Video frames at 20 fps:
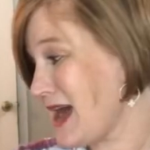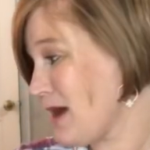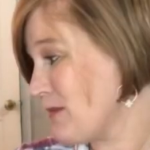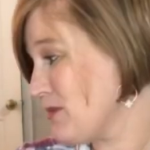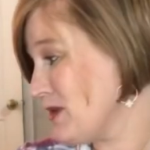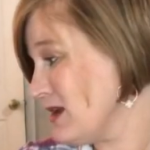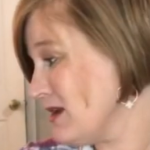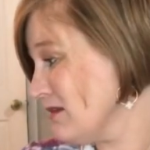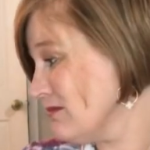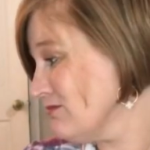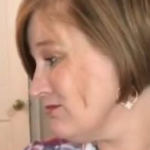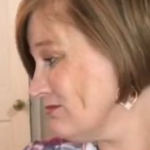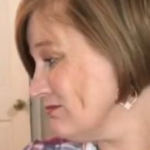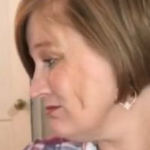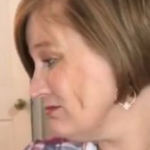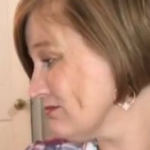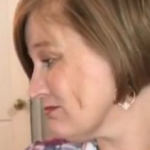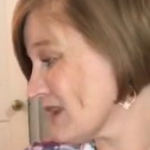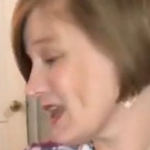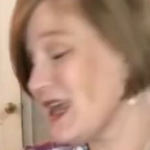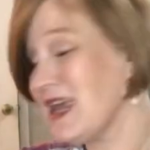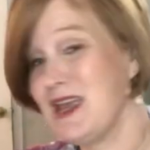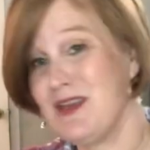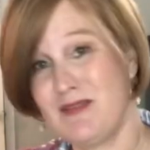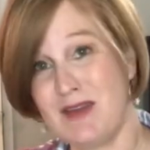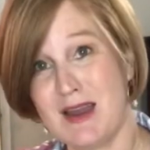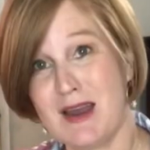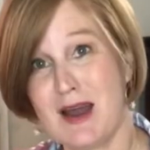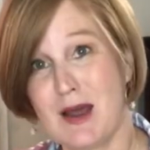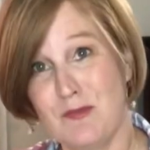happen,
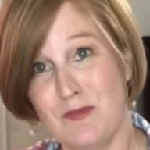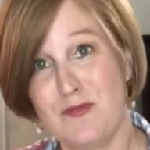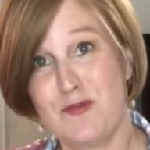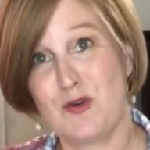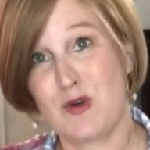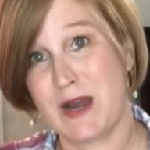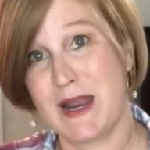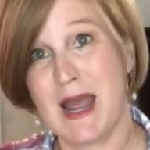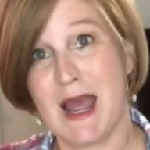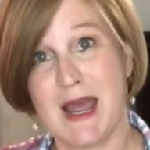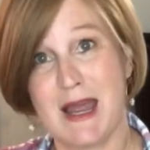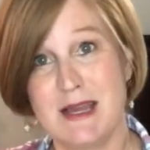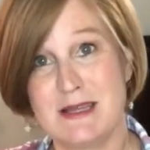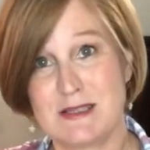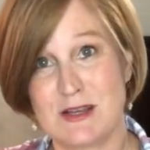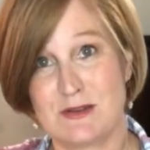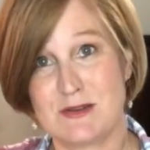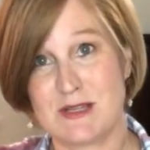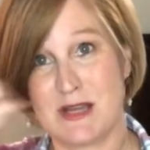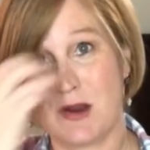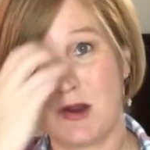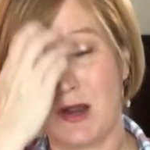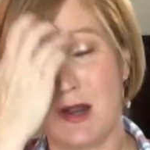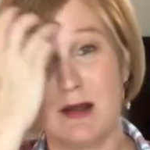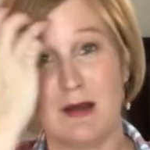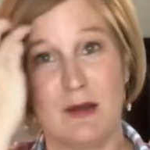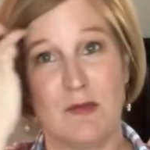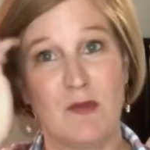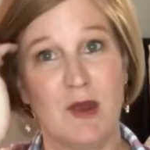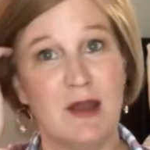even I'm forty-eight, so
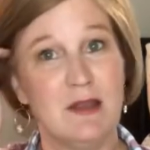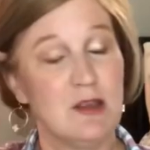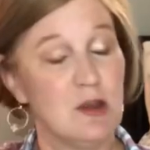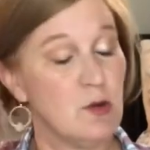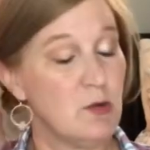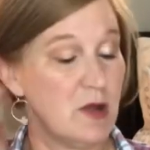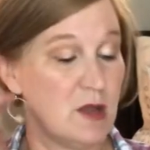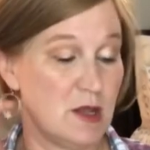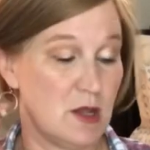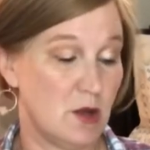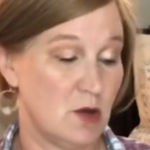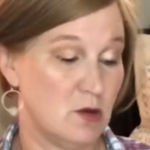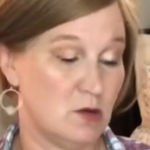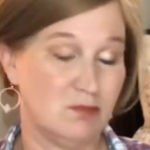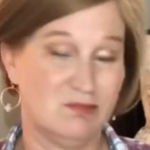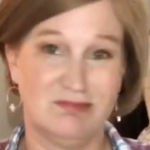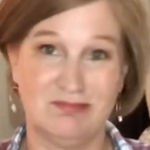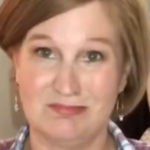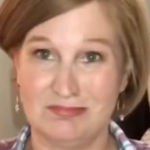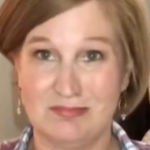Sarah, I'm right there with you.